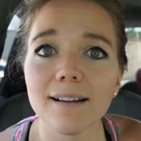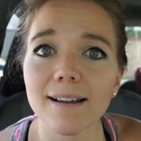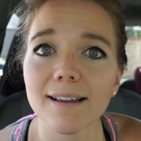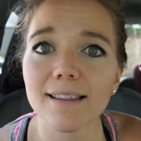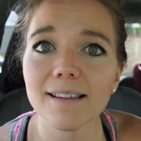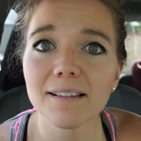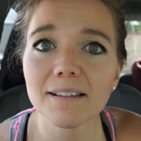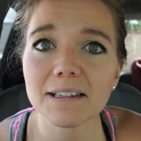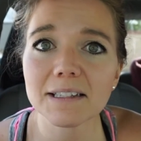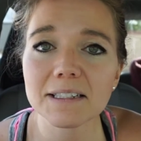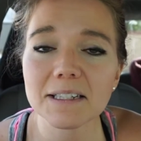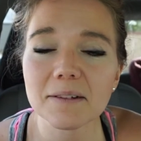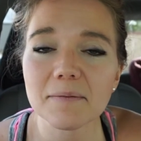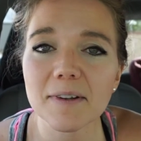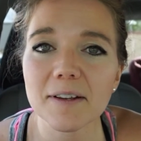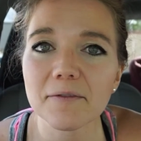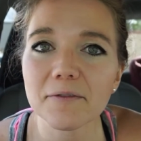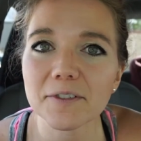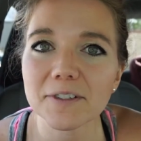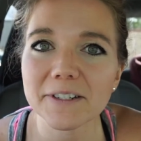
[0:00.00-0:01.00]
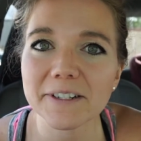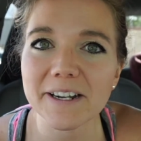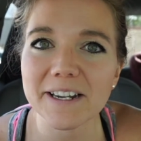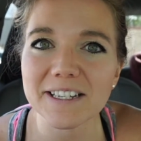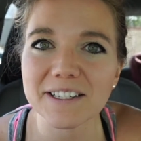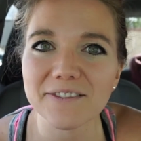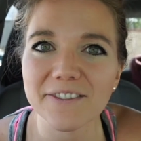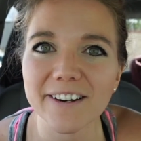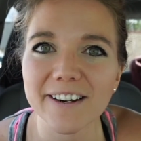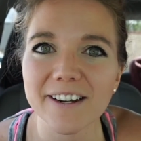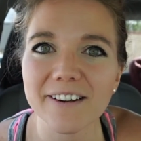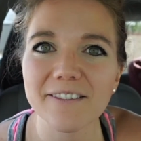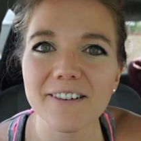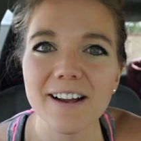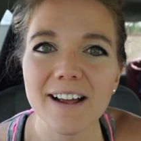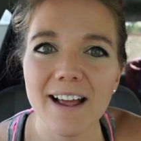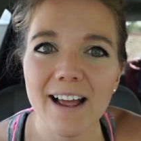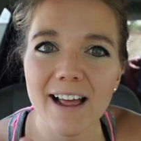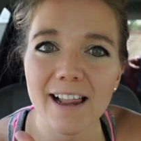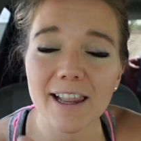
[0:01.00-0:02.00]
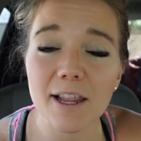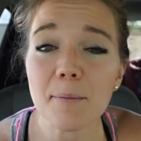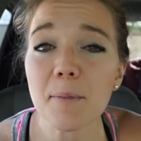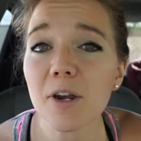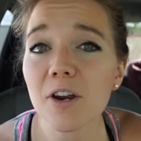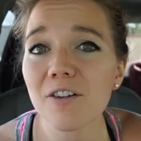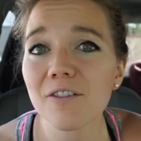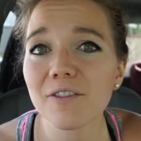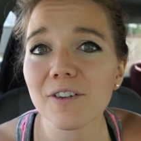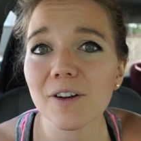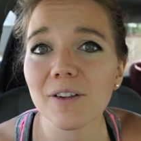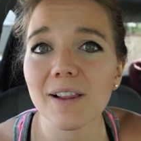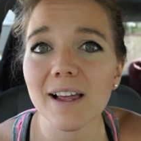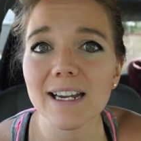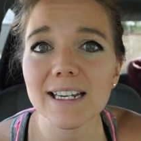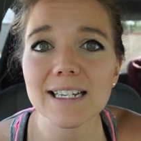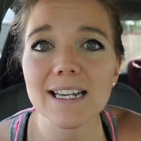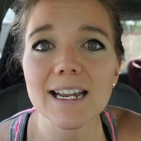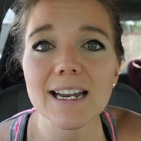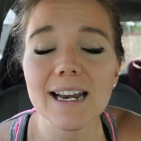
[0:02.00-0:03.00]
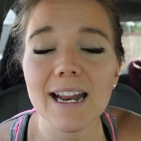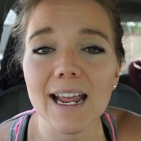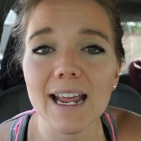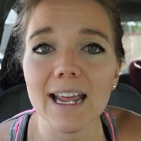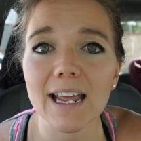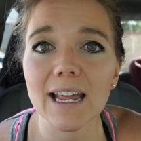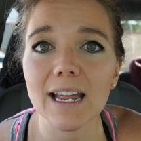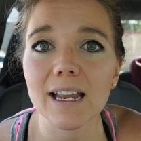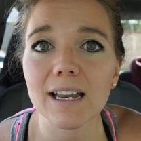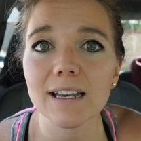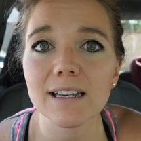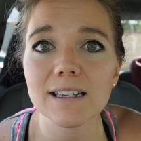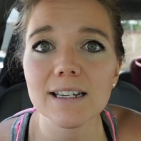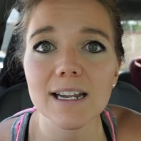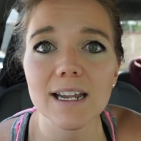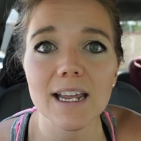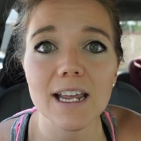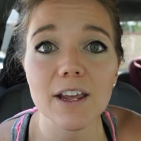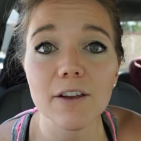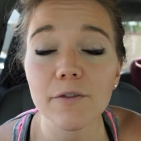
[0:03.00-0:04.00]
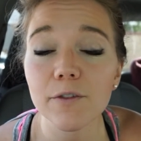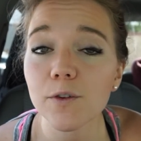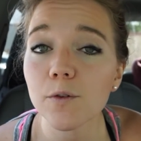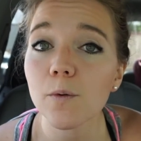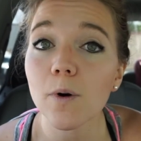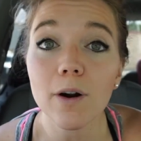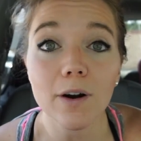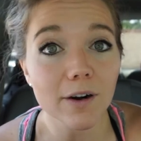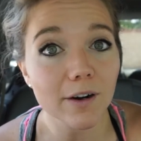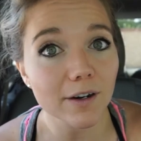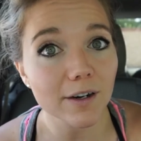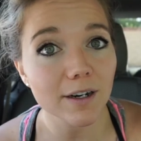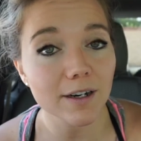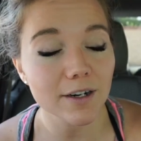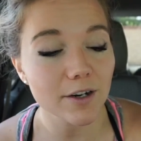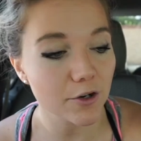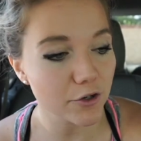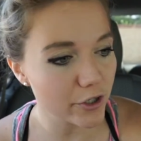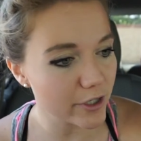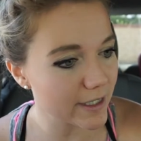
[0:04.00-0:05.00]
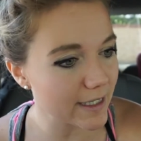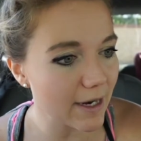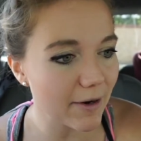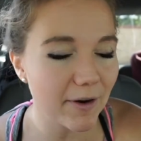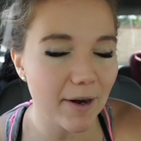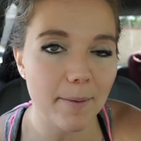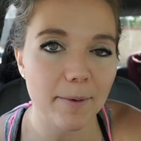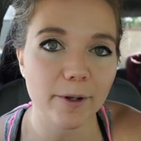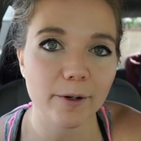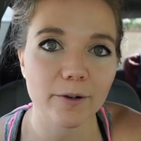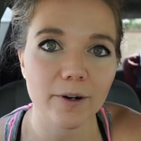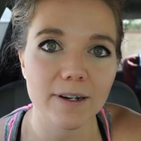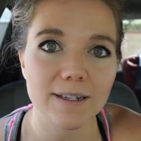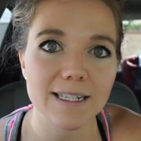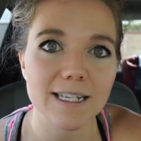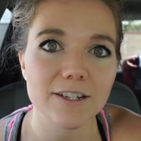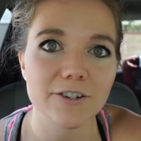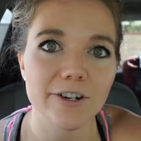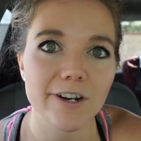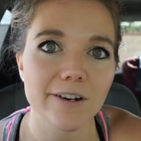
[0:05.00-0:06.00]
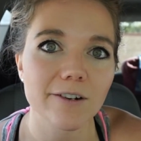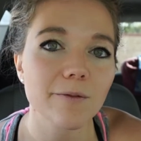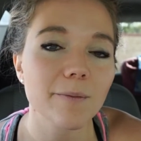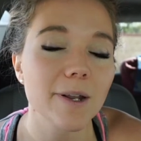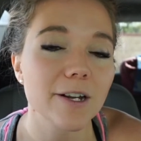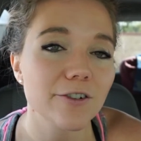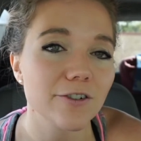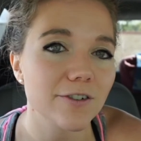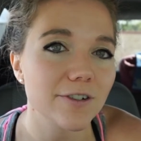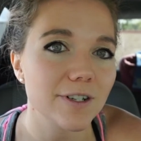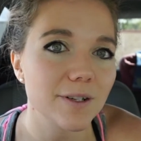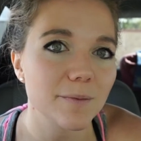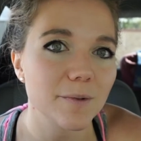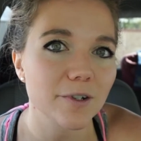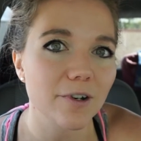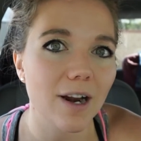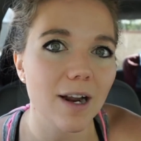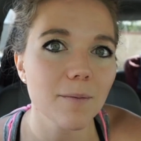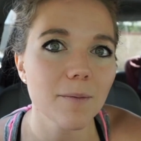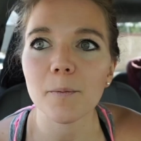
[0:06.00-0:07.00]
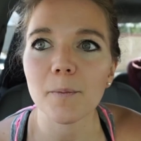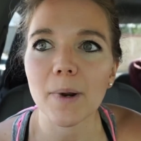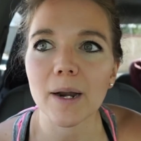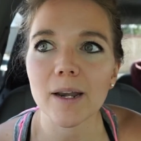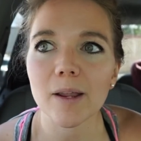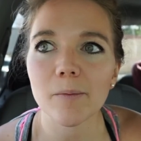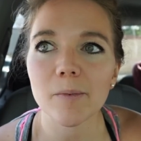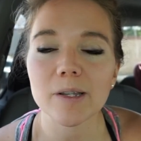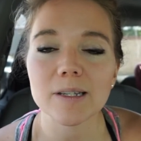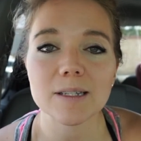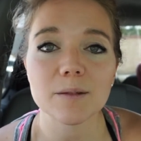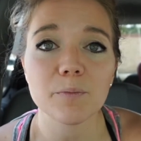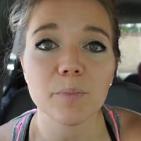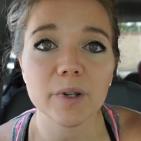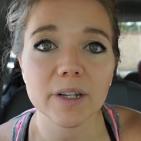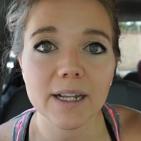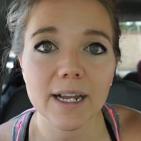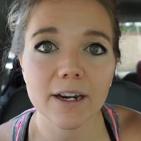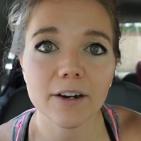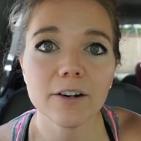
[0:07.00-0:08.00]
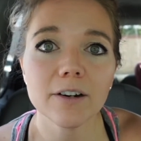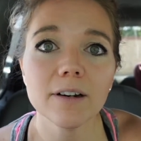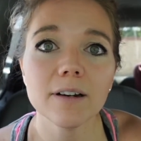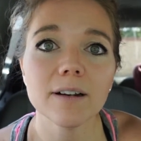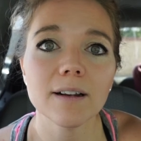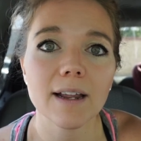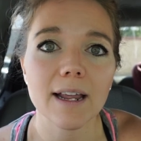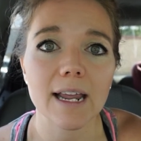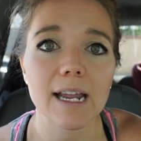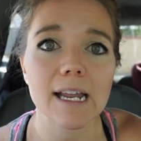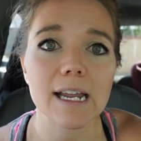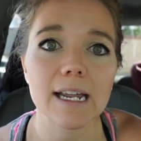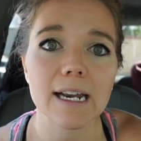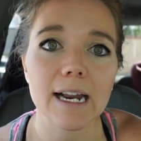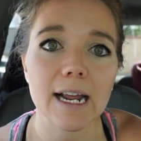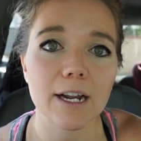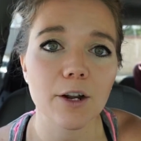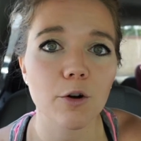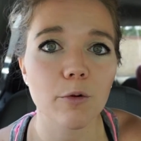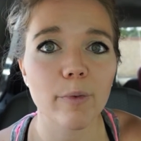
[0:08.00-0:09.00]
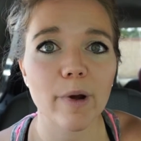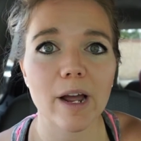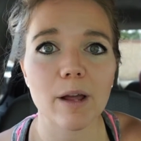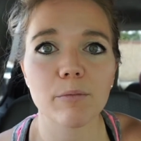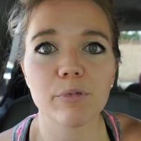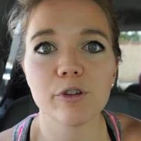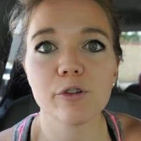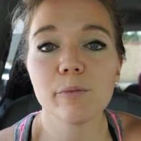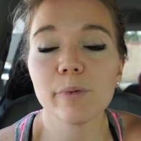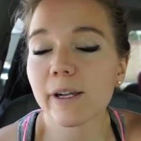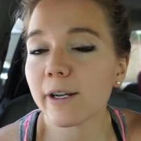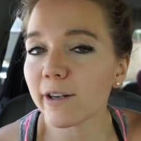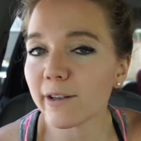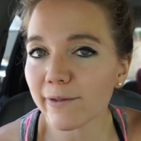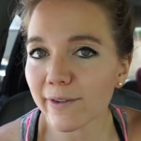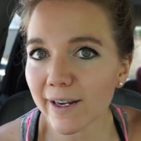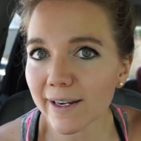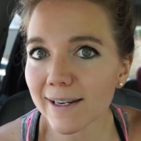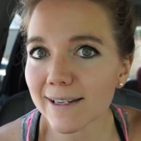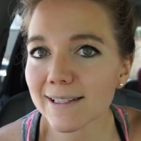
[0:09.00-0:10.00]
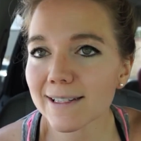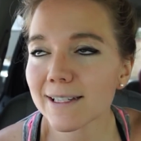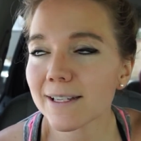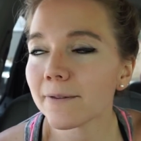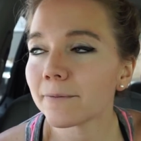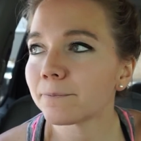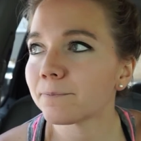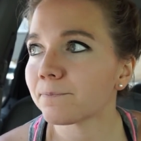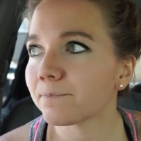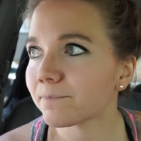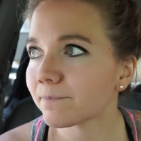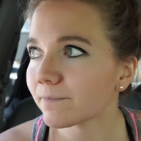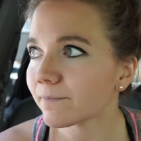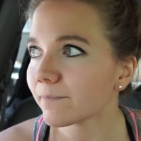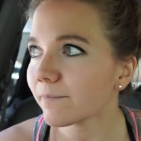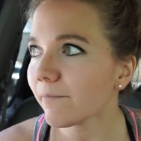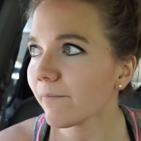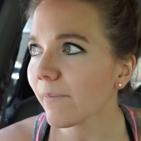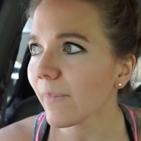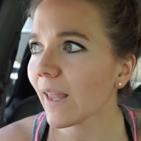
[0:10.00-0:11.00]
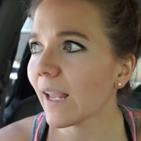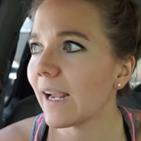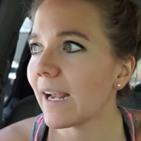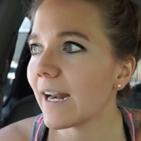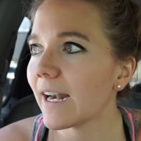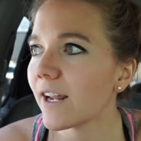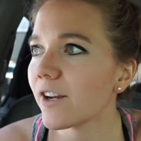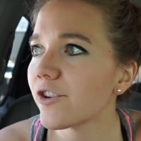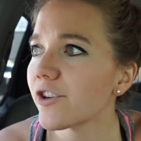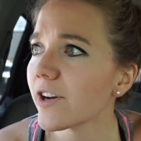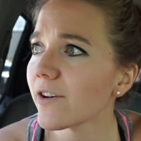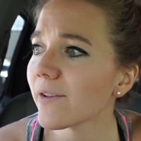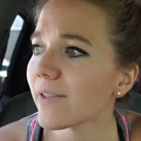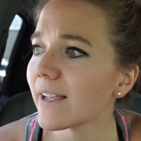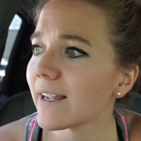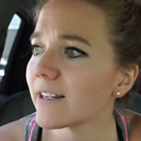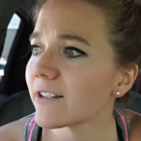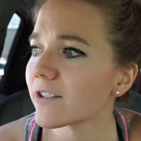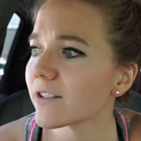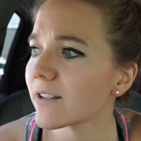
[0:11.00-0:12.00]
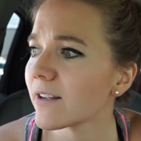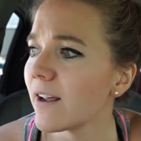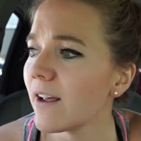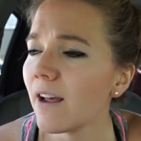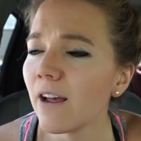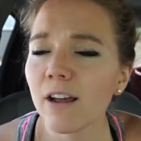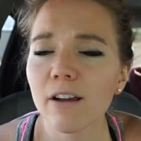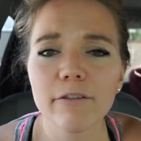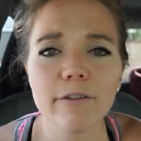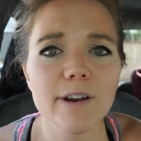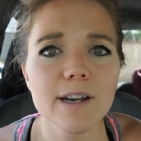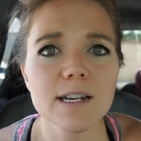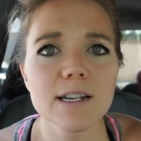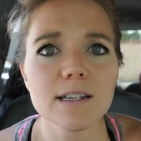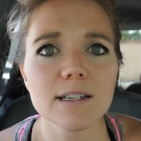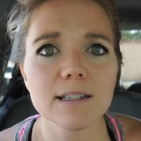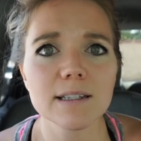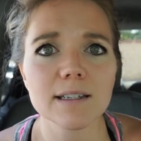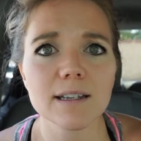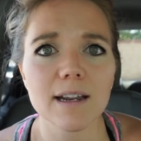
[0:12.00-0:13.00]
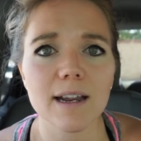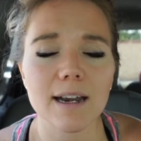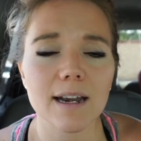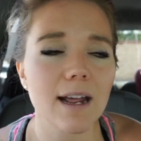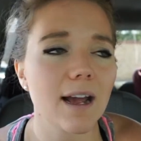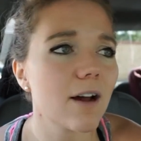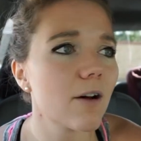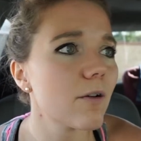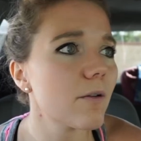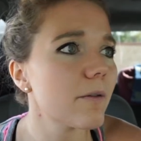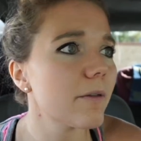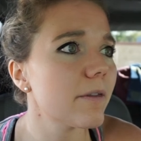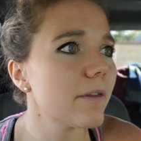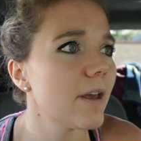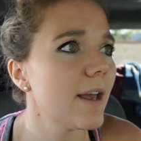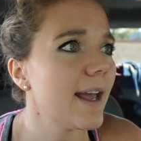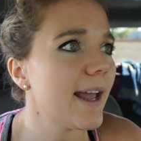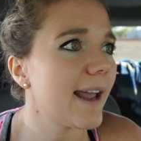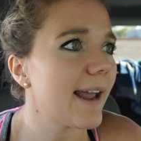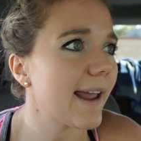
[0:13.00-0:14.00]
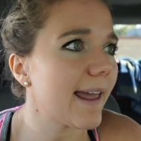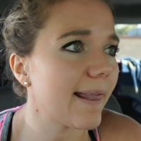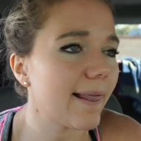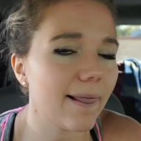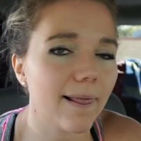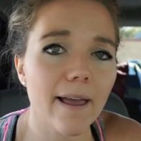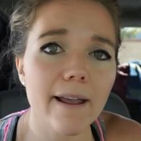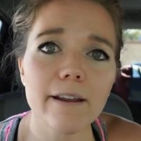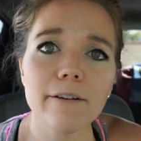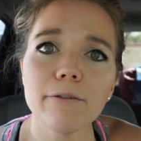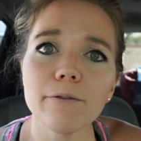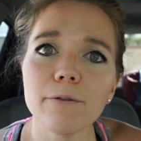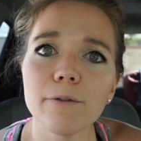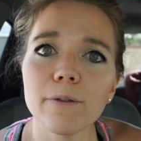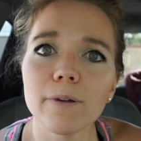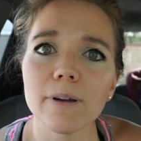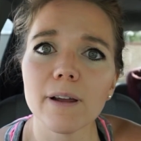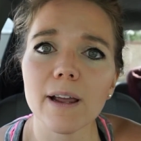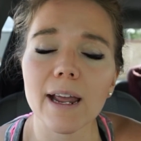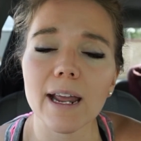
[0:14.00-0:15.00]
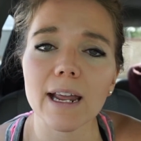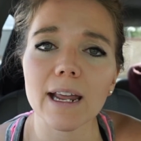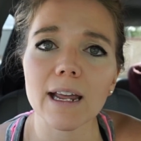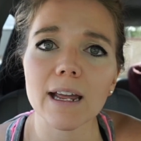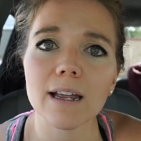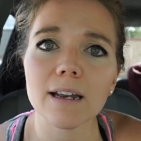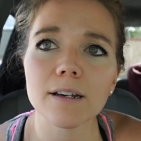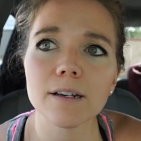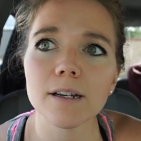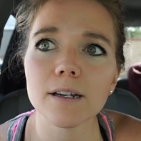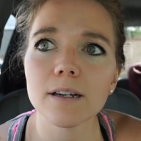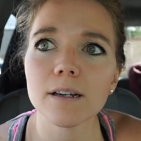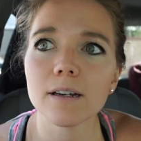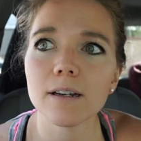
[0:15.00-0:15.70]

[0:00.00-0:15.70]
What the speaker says: I think that's gonna be it for today's video. Let me know if y'all liked it, and if you are just now coming across this channel, make sure and subscribe. My name is Blair and I go by Blue Blair Fitness, and I share things fitness and health and life and